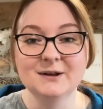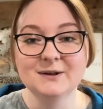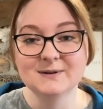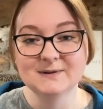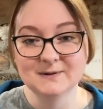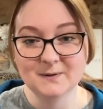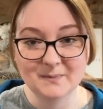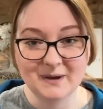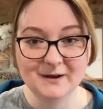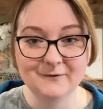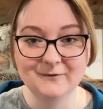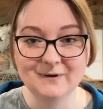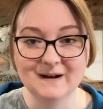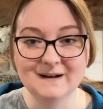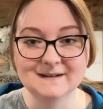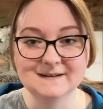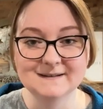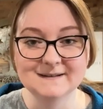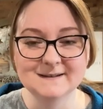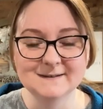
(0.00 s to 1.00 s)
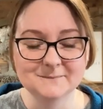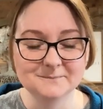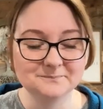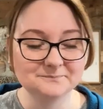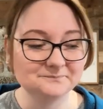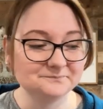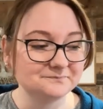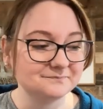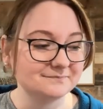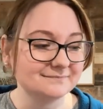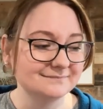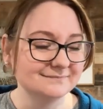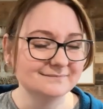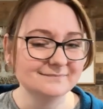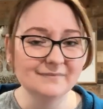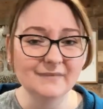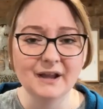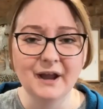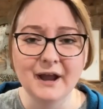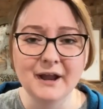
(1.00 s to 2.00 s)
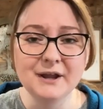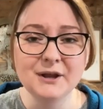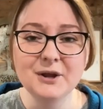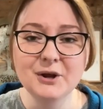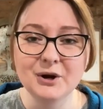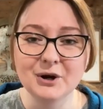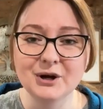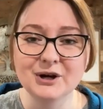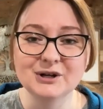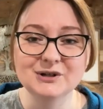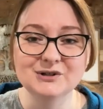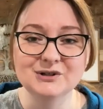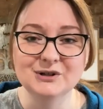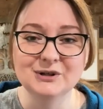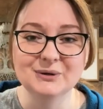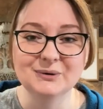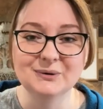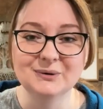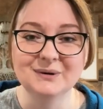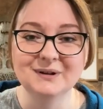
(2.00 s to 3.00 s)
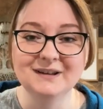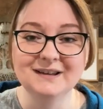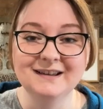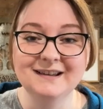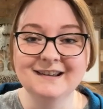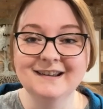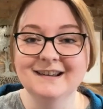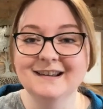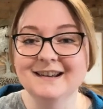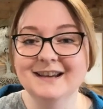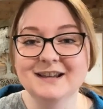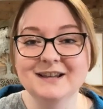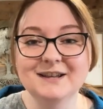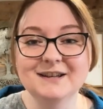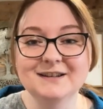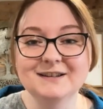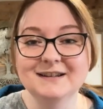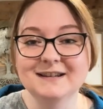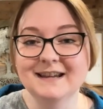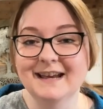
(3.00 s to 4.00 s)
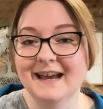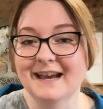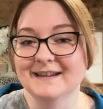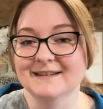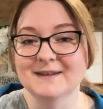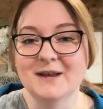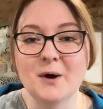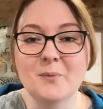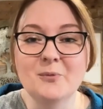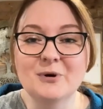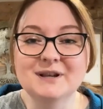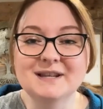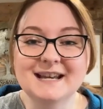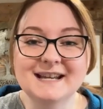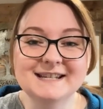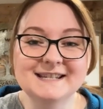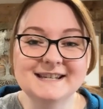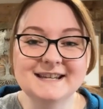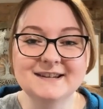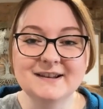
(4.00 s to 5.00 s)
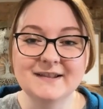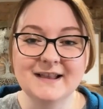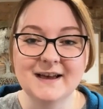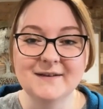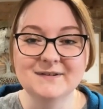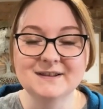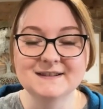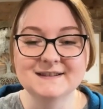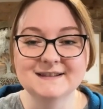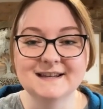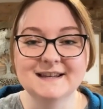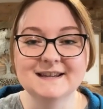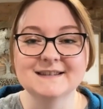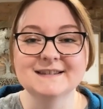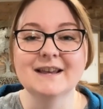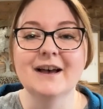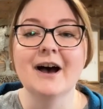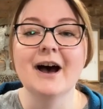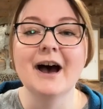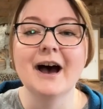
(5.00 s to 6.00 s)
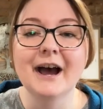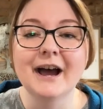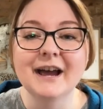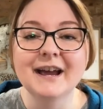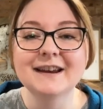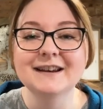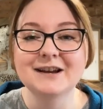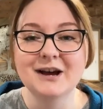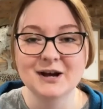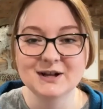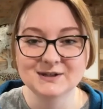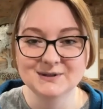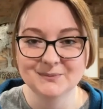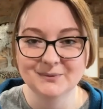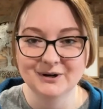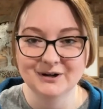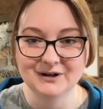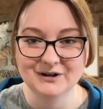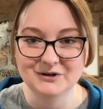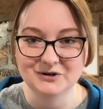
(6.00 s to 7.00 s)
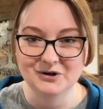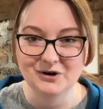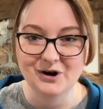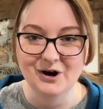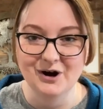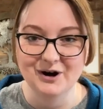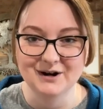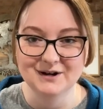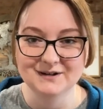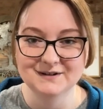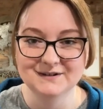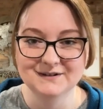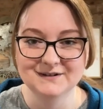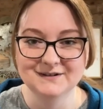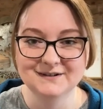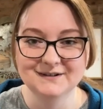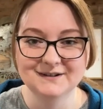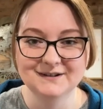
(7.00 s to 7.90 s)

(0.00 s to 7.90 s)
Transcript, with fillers: So my friends, I encourage you, as Psalm 119.11 says, hide God's word in your heart.